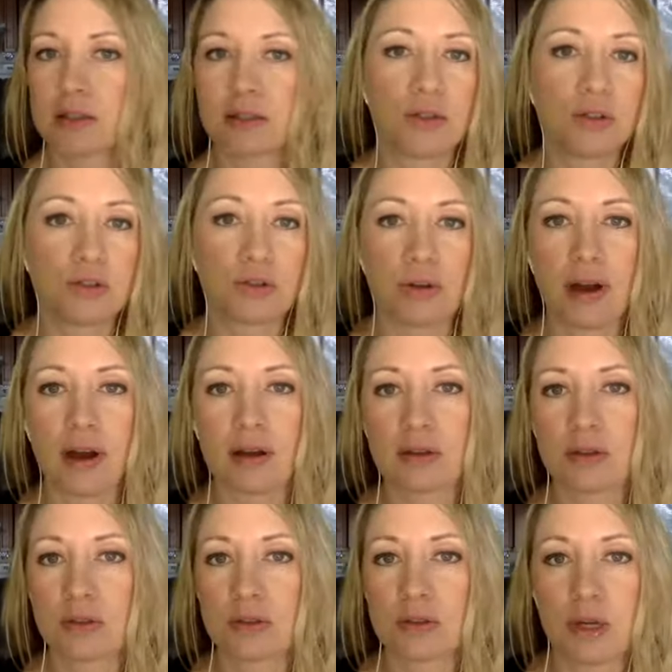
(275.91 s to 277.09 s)
to attract
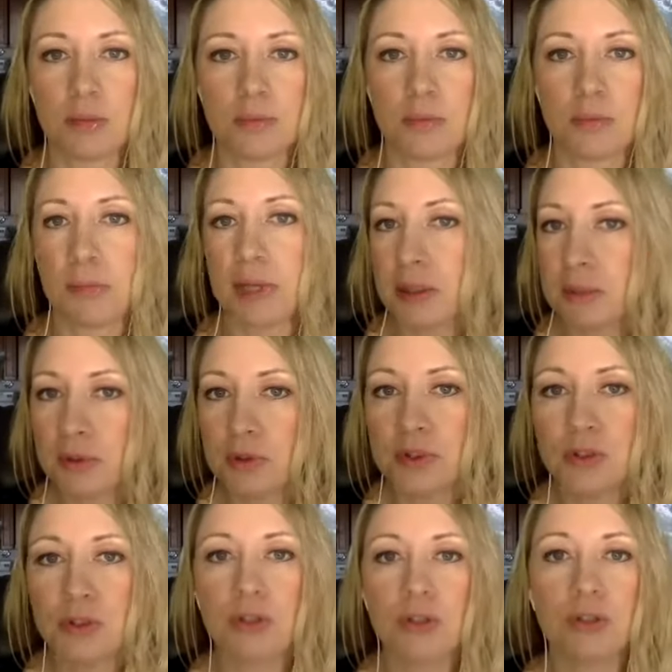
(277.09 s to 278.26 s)
those type of people
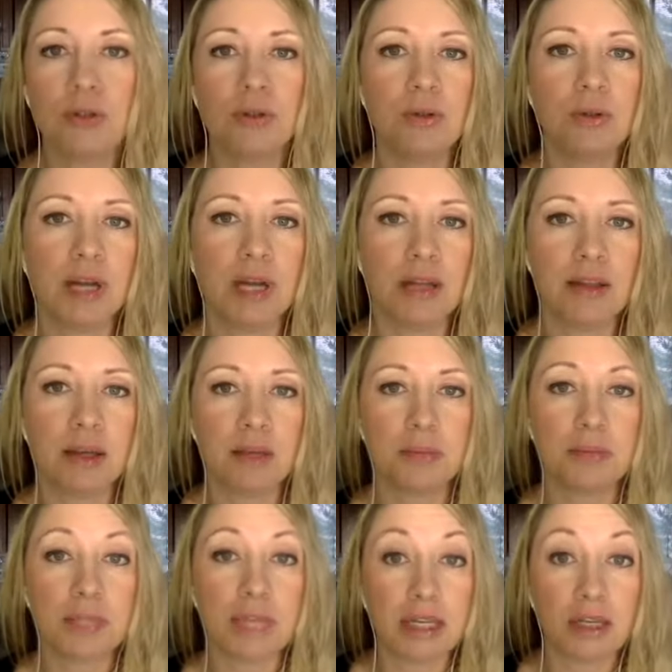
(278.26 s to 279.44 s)
to you and them
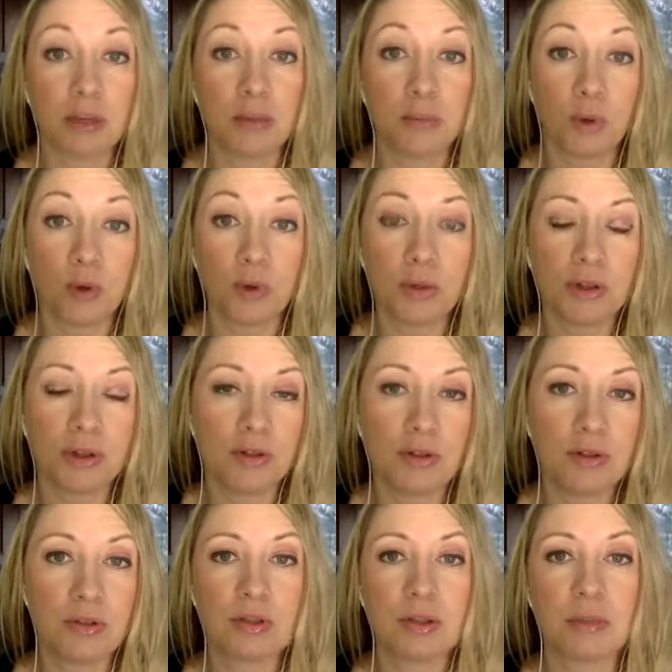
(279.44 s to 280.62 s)
getting on board with you to
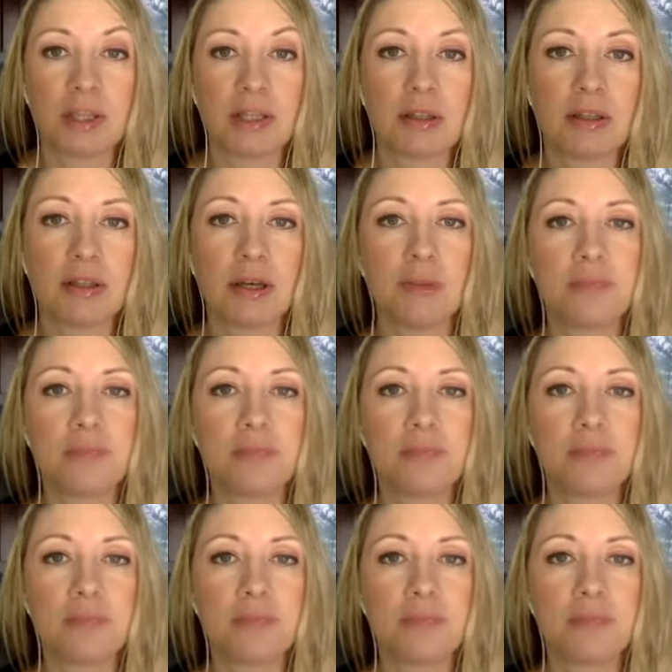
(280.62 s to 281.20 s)
do something like that